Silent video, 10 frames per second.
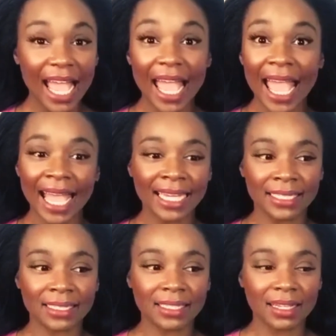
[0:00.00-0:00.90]

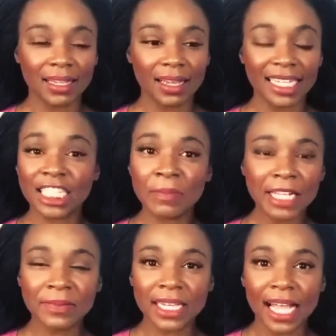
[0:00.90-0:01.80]
And it still
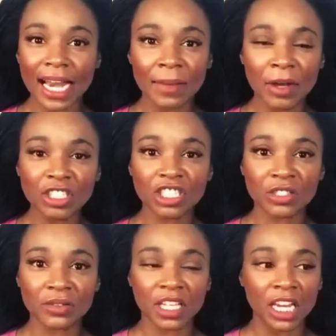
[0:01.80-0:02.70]
makes me kind of emotional,